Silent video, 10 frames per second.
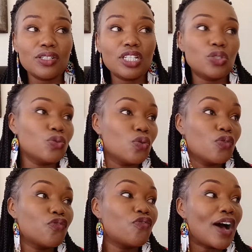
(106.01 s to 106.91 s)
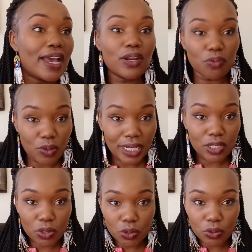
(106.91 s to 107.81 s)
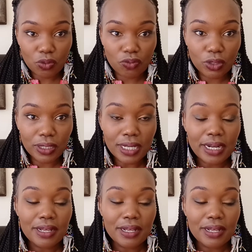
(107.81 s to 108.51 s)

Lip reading: need to go far and wide to look for.